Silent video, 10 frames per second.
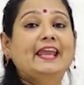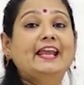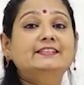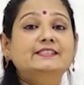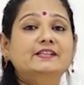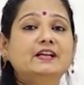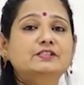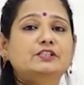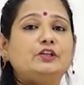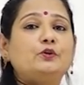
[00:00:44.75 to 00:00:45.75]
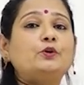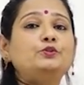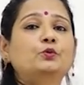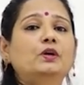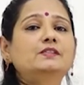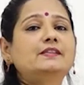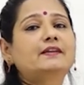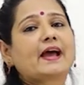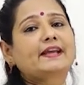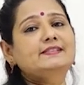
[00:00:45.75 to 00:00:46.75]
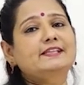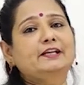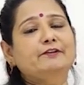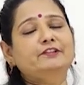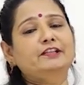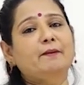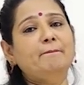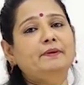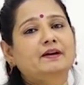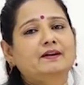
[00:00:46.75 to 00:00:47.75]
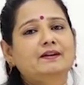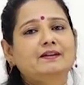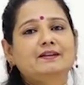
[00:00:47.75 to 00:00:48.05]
extra zero towards the right side of the number.